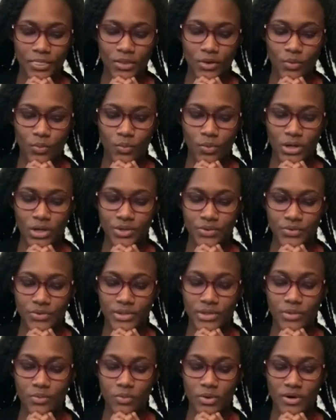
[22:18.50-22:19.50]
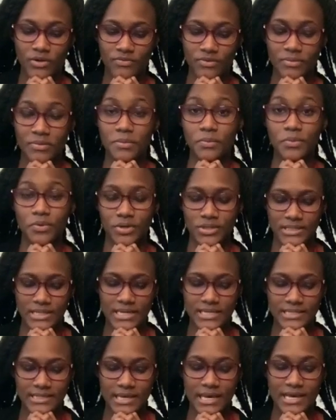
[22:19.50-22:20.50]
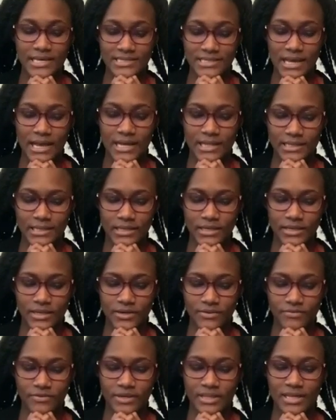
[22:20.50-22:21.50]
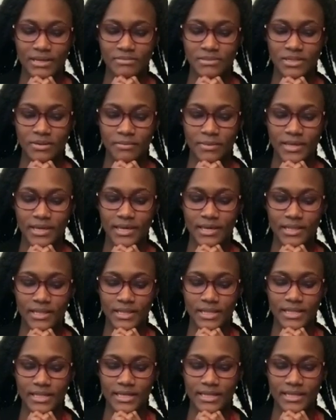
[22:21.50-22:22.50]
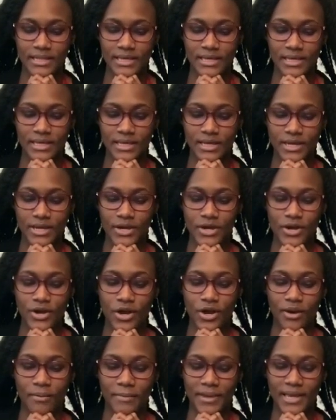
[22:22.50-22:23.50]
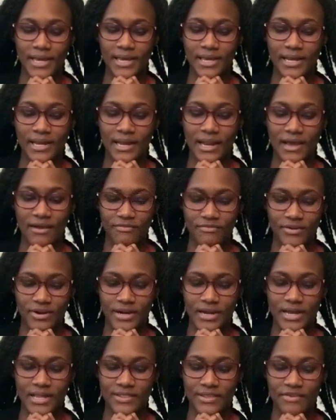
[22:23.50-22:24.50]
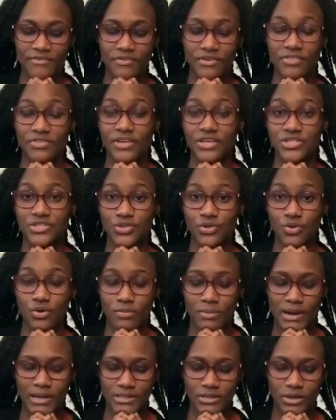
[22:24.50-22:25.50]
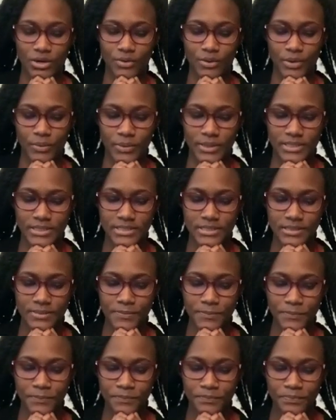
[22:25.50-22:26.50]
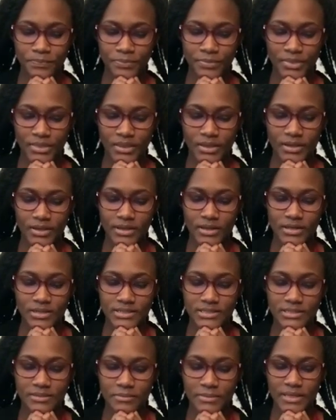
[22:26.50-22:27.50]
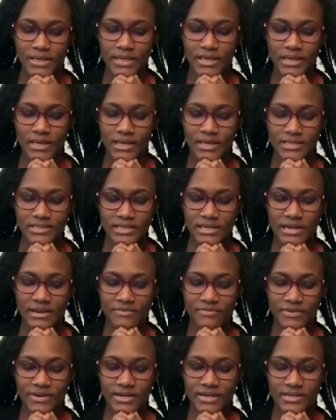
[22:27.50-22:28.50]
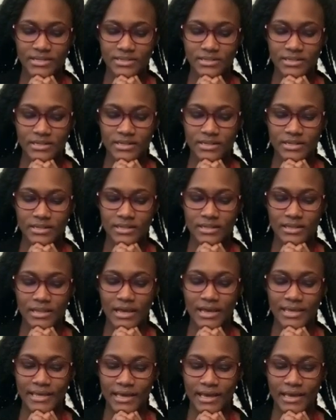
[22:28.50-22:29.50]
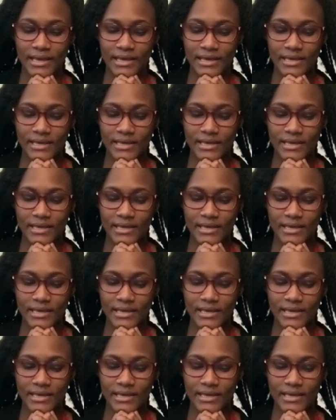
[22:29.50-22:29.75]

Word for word: What do they want from the process exactly? For them to make it look like they are making an effort and then for things to go back to how it was. To me, it's an effort that, yeah,